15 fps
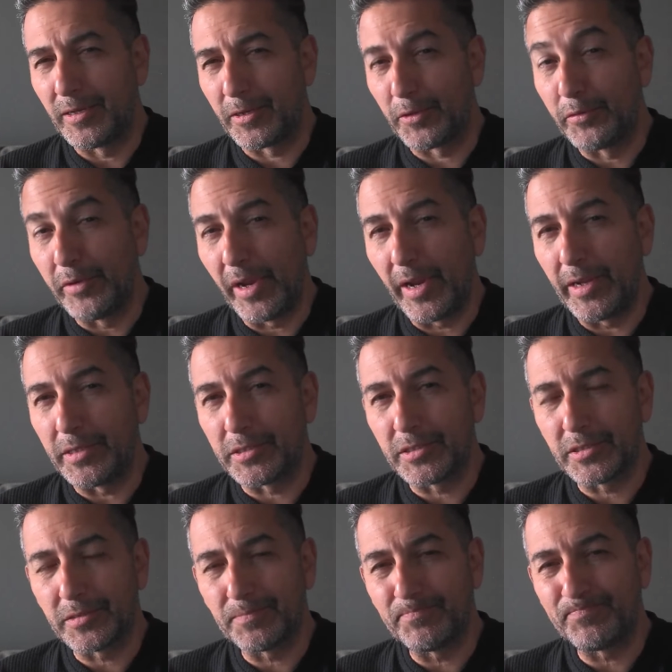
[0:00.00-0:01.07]

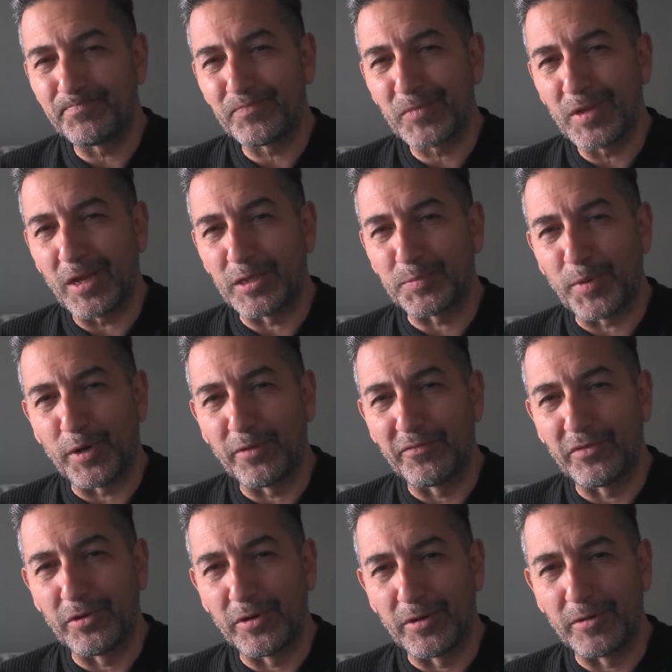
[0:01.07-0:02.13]
creates as part of
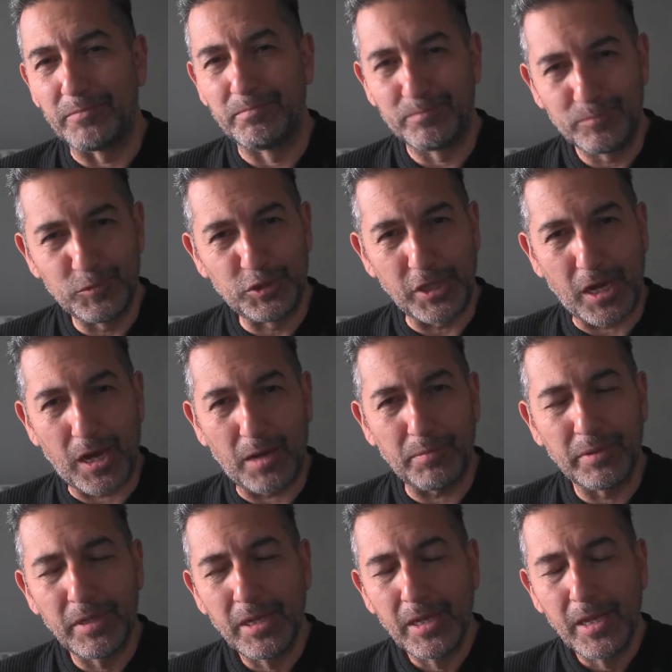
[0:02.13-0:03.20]
their
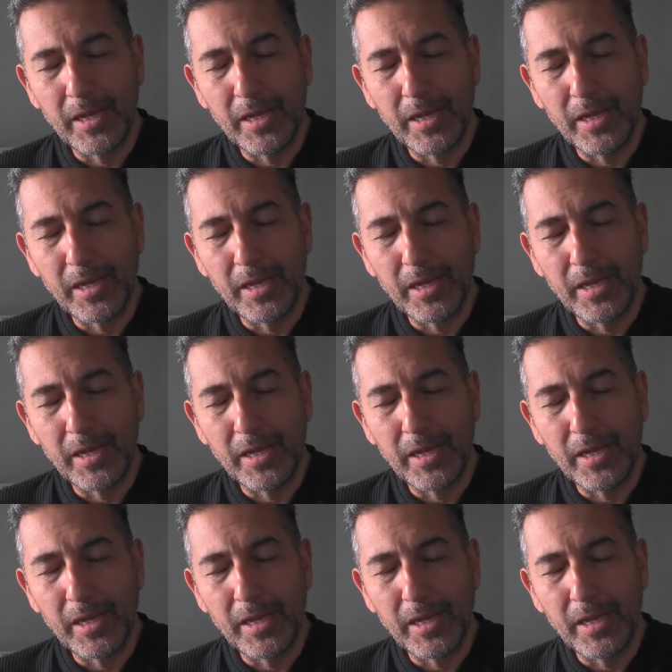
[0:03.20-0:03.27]
job.